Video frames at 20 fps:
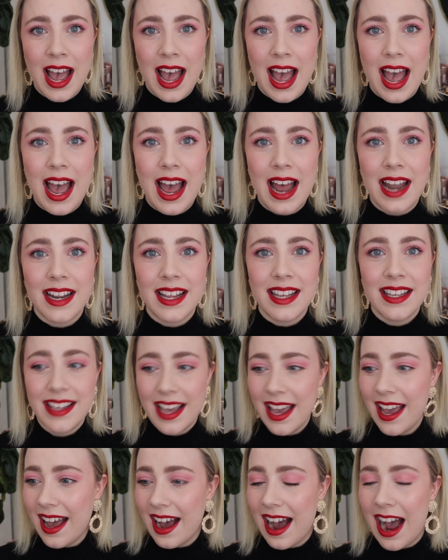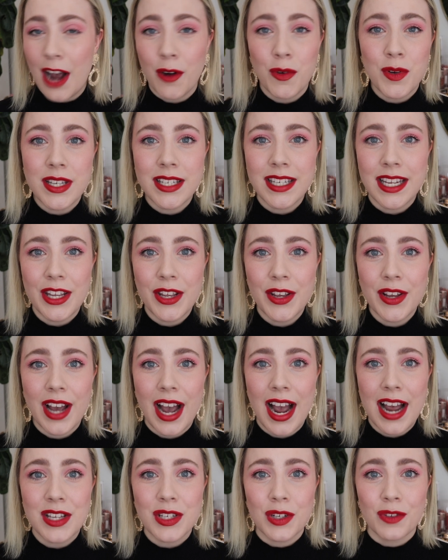And yeah, I will see you
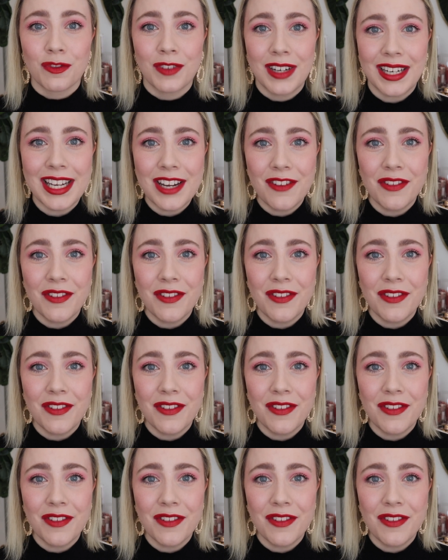guys really,